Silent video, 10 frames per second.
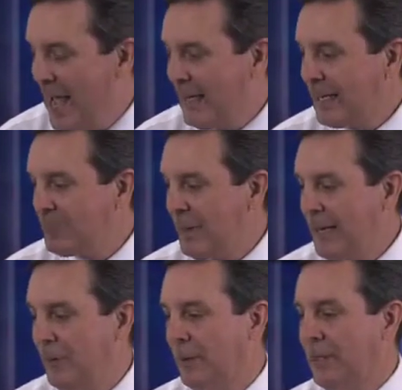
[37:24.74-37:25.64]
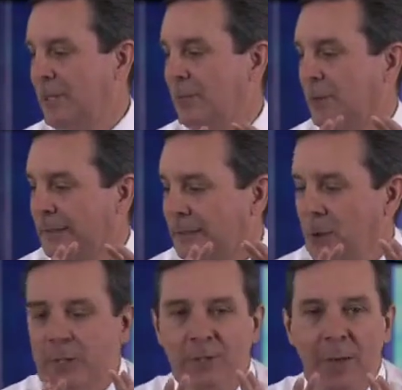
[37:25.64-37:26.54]
And let's begin with this one. It
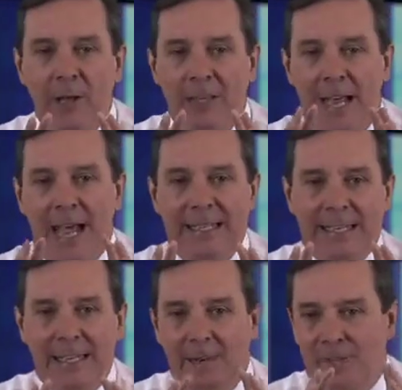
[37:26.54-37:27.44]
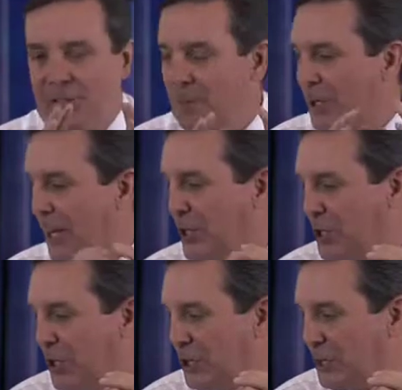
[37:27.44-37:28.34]
talks about the idea of
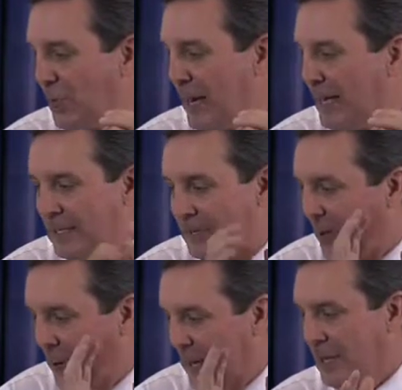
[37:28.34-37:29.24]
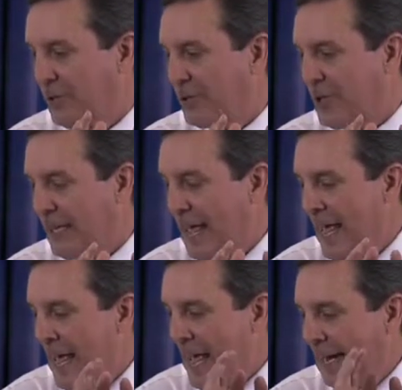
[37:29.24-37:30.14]
simulation in training is very interesting
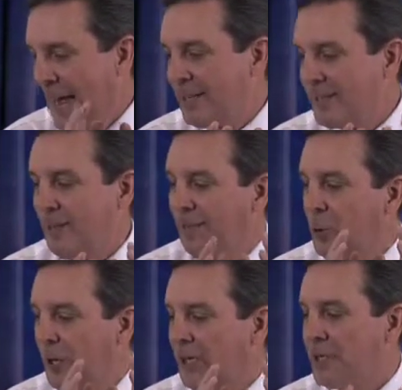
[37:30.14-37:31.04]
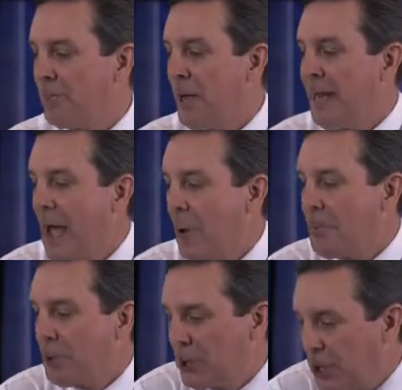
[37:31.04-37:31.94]
and asks if you can explain how
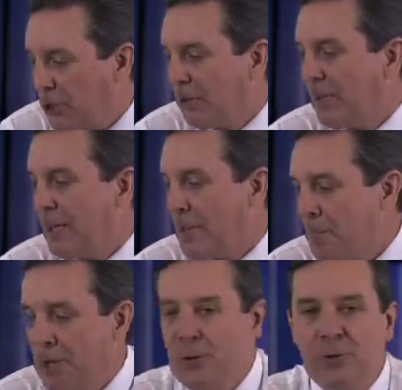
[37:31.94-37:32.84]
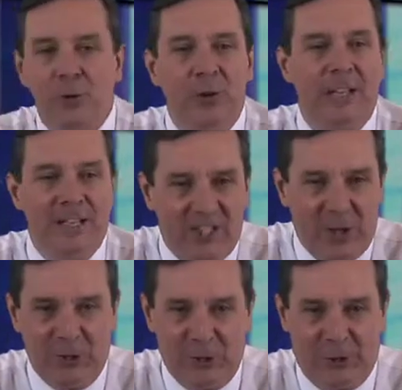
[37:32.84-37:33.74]
it particularly appeals to the
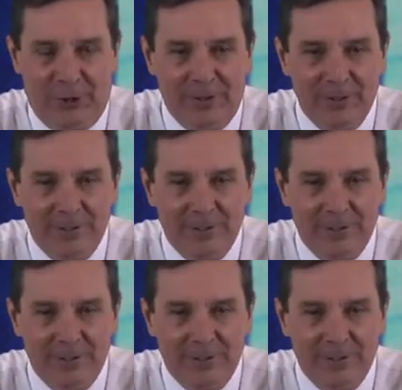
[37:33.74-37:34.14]
adult learner.